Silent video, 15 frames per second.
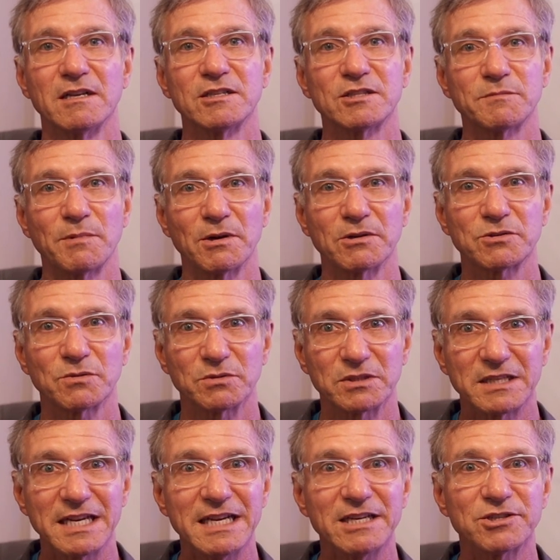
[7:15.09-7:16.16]
spiritual
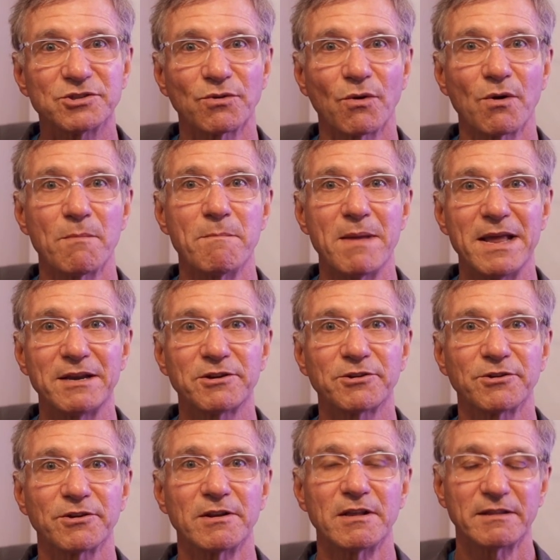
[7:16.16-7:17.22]
teacher or
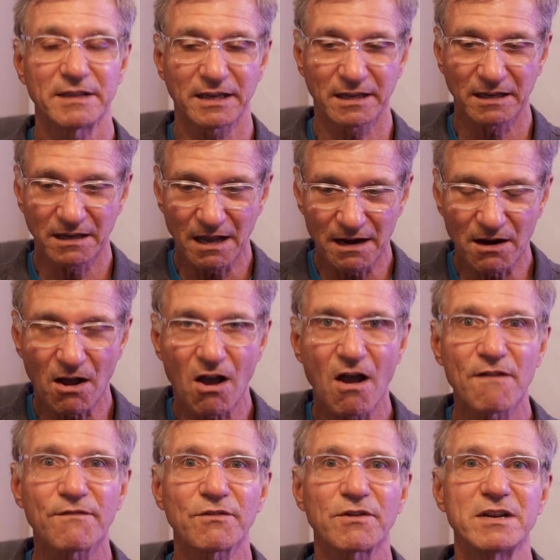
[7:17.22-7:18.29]
mentor that can kind of
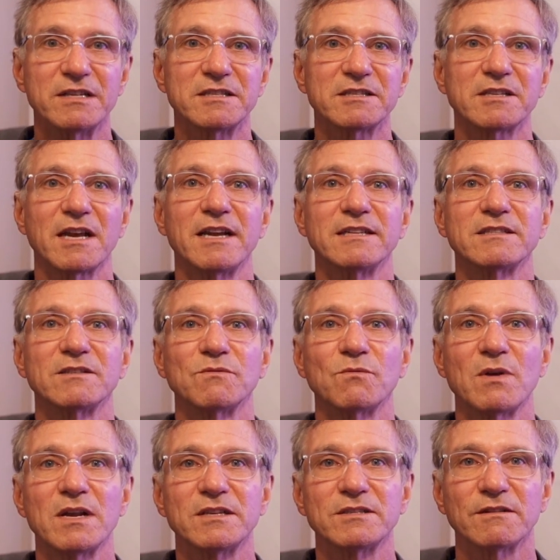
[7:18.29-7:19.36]
offer insights and
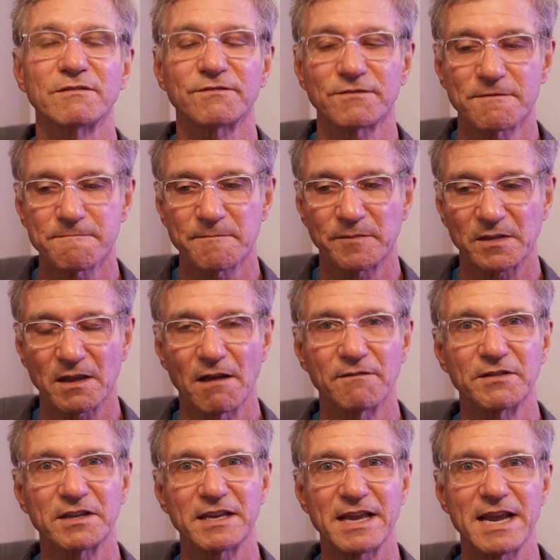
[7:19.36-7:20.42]
ways of
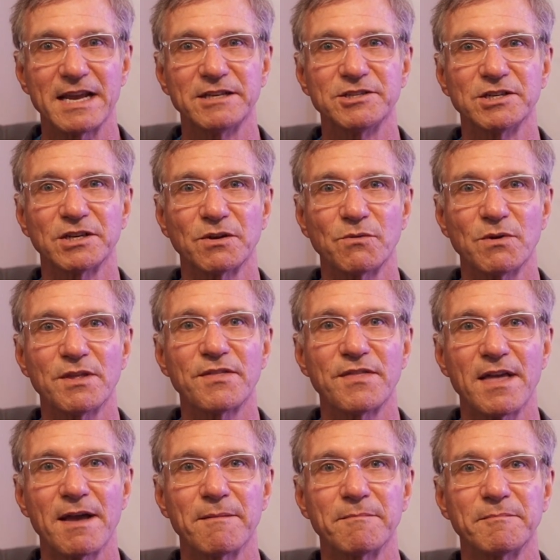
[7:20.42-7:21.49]
engaging with
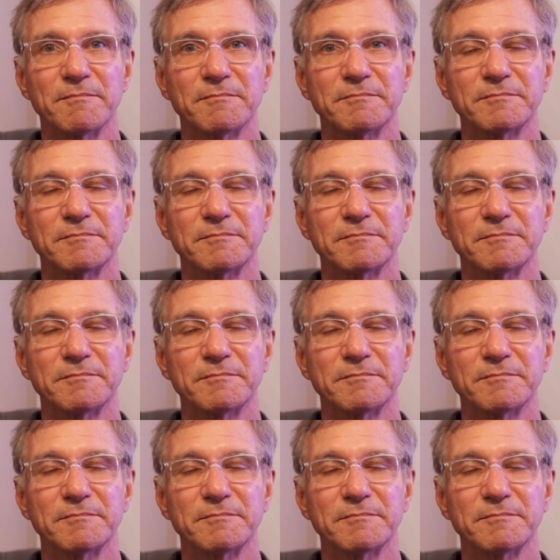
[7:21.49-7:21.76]
them.